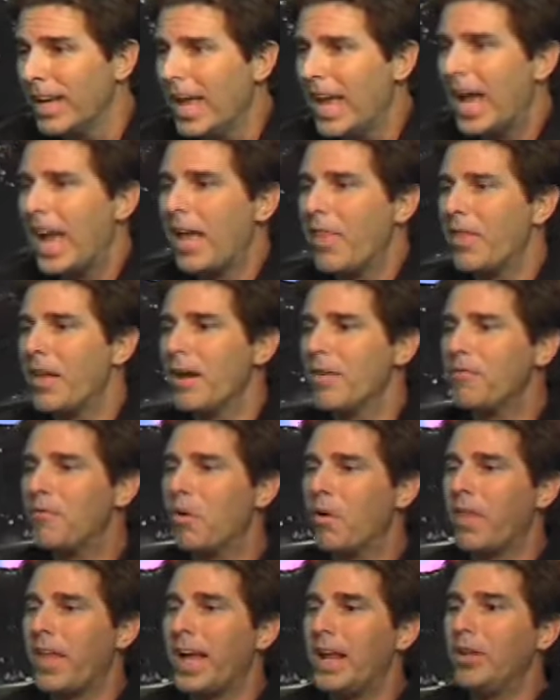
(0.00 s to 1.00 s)
And
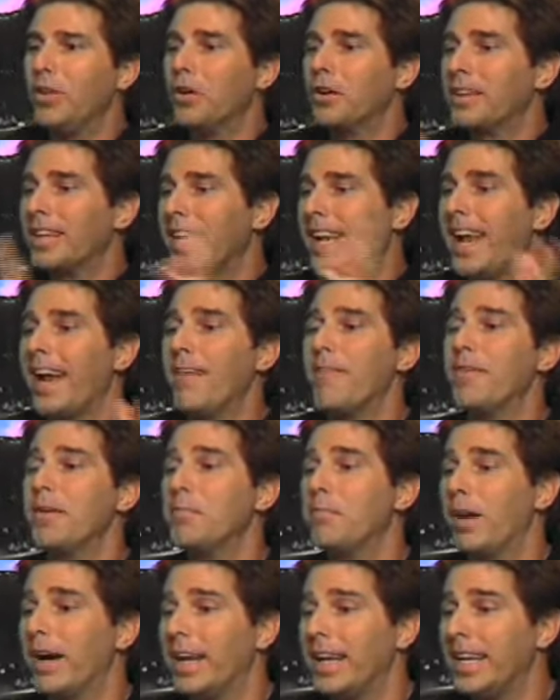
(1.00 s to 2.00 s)
therefore, they looked at
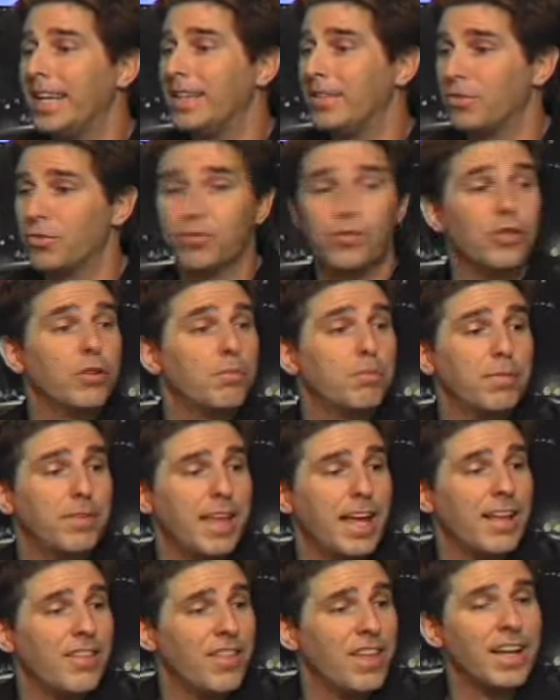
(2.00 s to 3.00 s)
everybody as should,
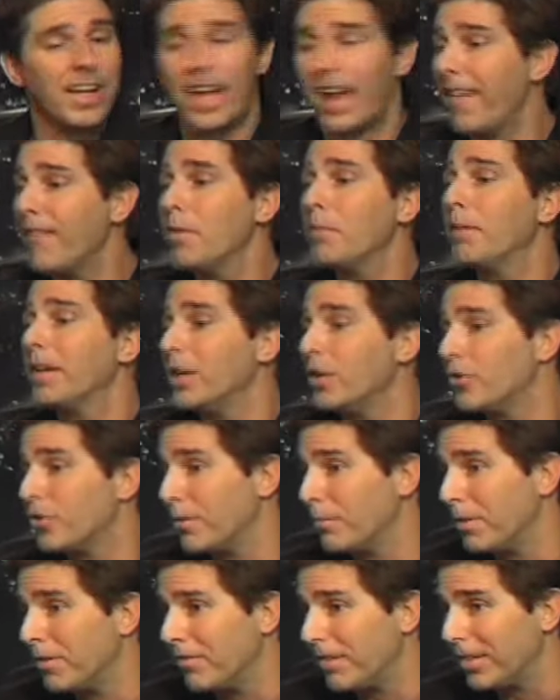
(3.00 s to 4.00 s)
they think everybody should
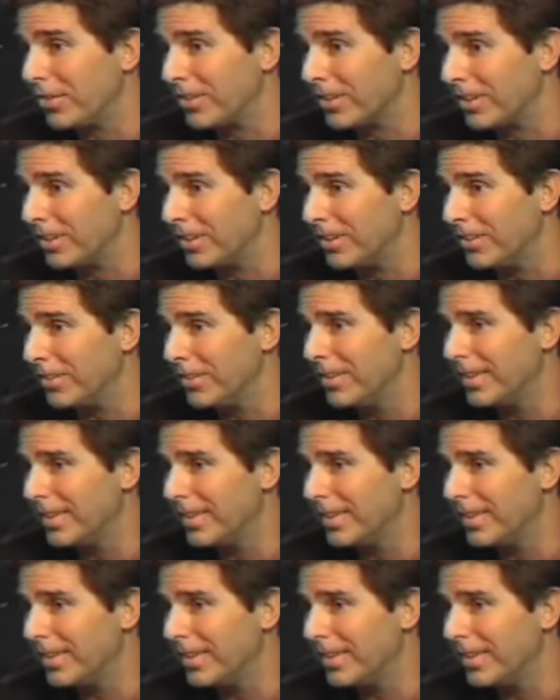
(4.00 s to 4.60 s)
be physical.